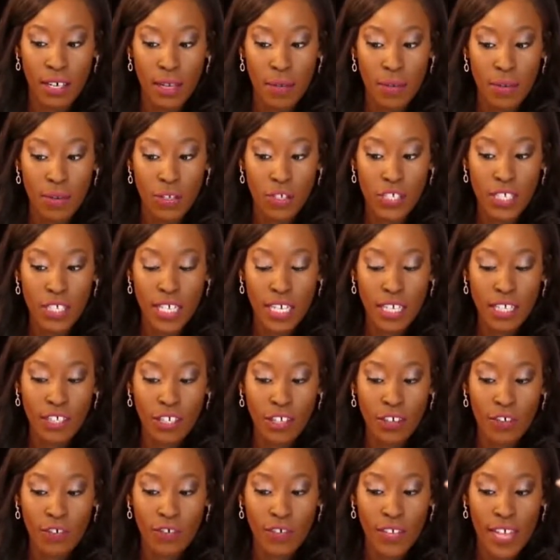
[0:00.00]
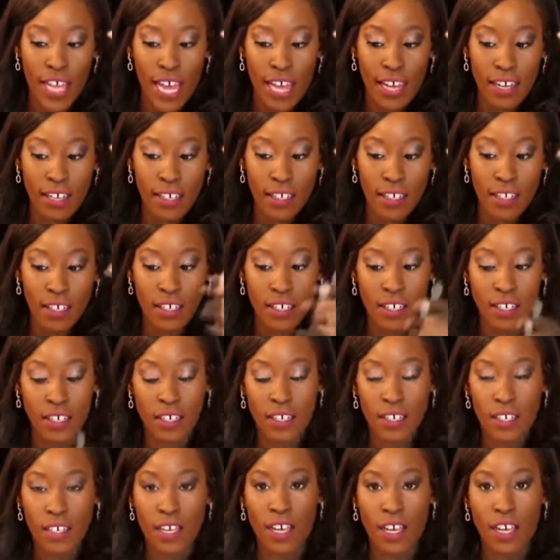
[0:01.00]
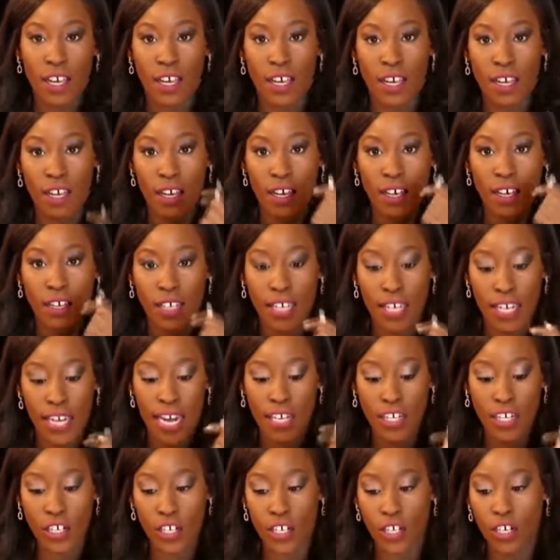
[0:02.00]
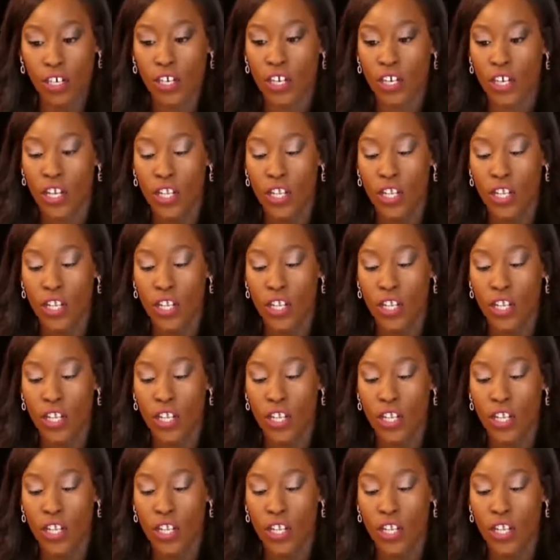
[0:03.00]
But it's just like a little flat connector.